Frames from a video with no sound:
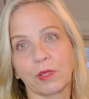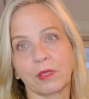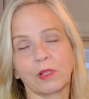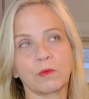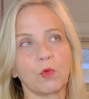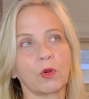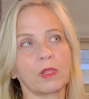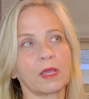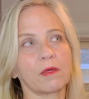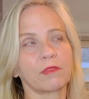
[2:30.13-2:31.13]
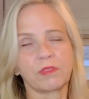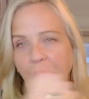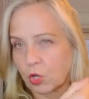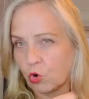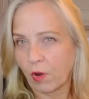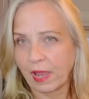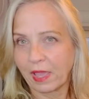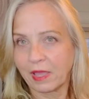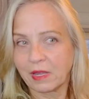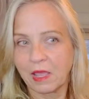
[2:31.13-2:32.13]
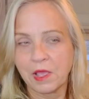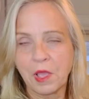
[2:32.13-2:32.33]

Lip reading: they look more like a thick crayon,